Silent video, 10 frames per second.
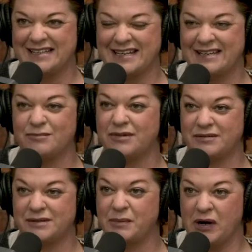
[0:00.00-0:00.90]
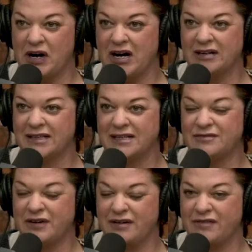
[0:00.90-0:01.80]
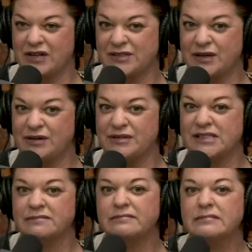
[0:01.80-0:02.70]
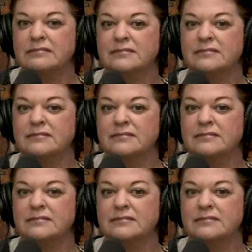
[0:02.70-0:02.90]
it was a bar that a friend of ours owned. Mm-hmm.